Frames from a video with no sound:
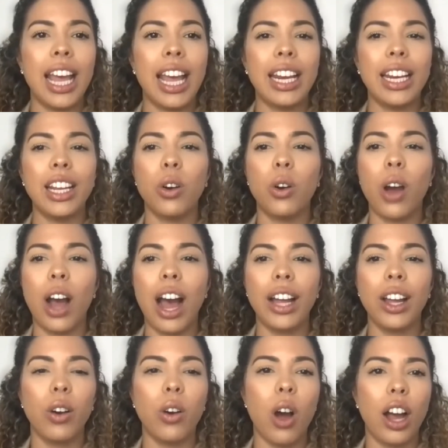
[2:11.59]
Kenny
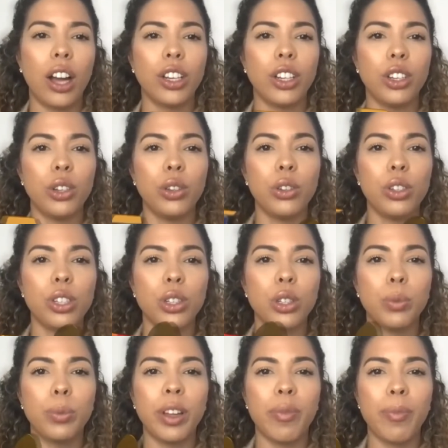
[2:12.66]
Ohio on
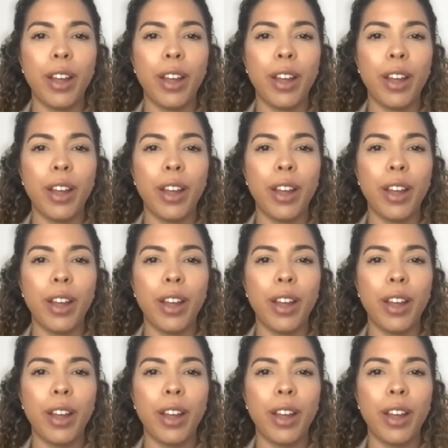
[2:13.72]
YouTube.